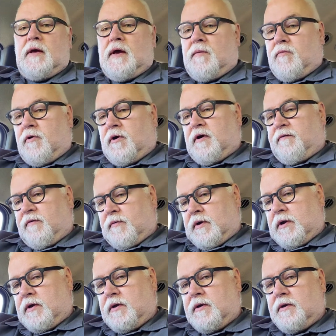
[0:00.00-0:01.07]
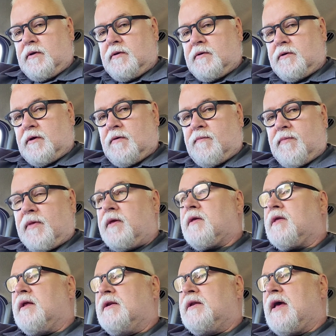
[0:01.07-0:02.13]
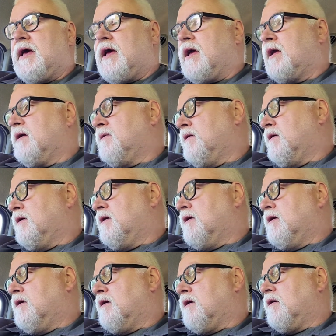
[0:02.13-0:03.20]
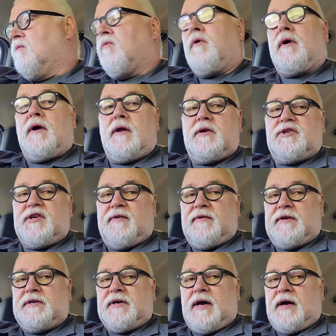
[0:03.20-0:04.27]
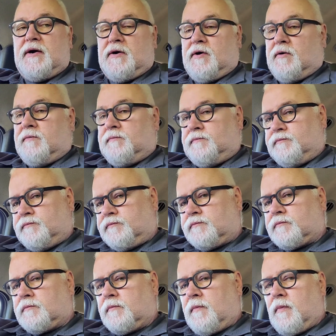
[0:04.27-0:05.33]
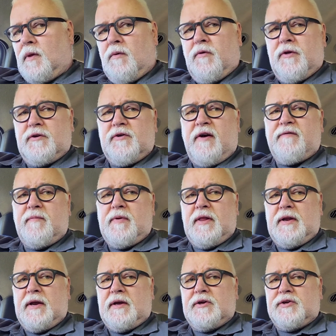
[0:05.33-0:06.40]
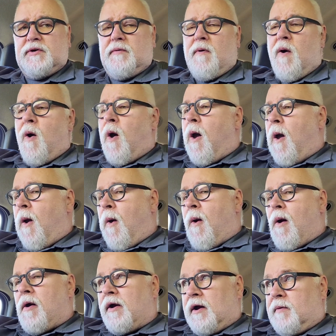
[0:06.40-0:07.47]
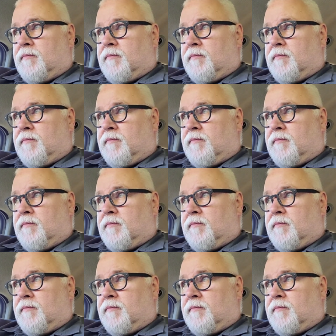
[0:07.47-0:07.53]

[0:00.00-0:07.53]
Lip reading: Hey, good morning, everyone. So today I am working on a Chevy Tahoe with a drivability issue. A